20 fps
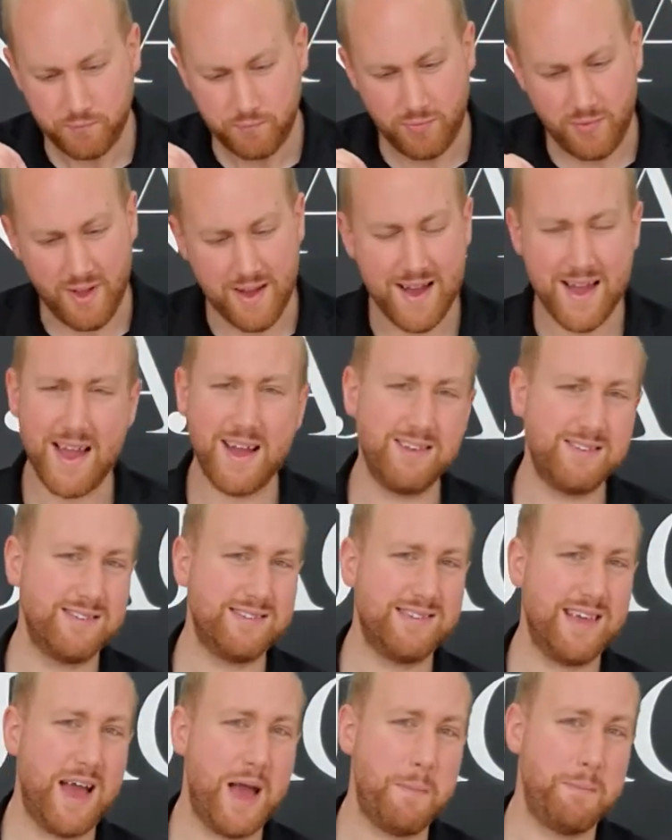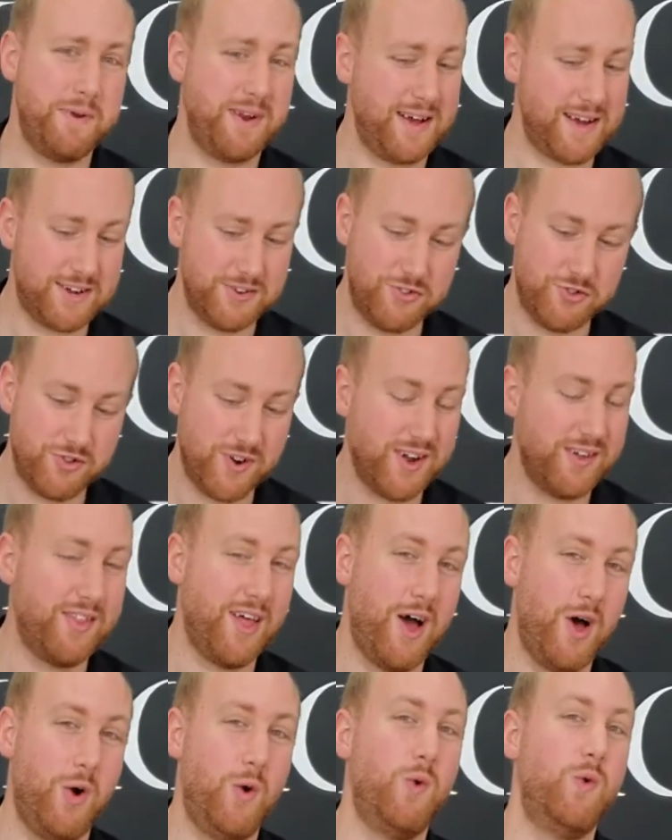I hate to say it, but I could drink
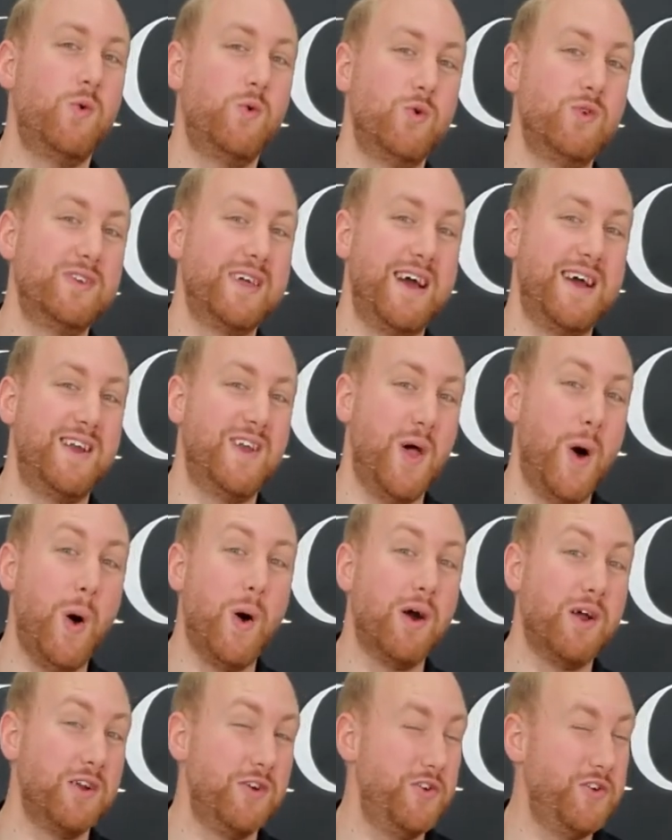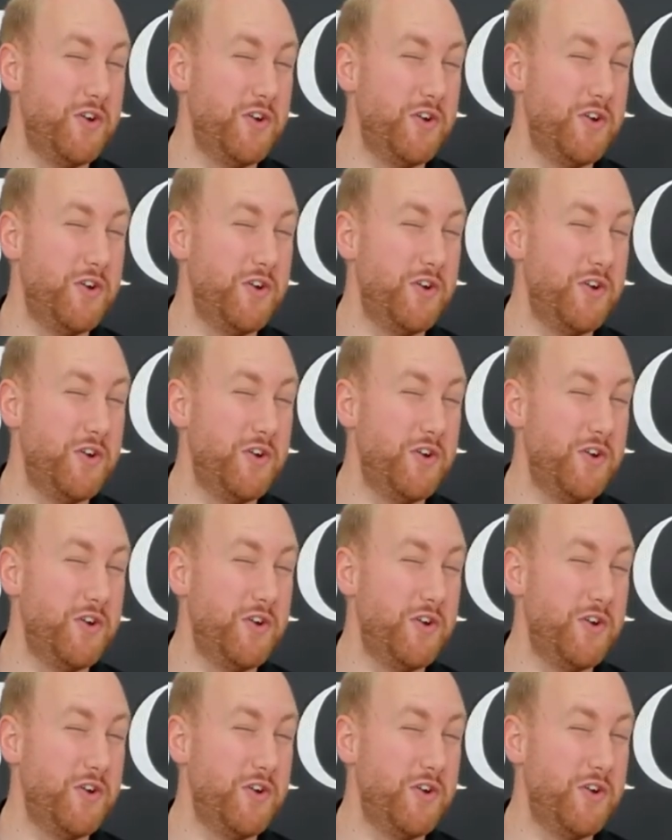that all day long.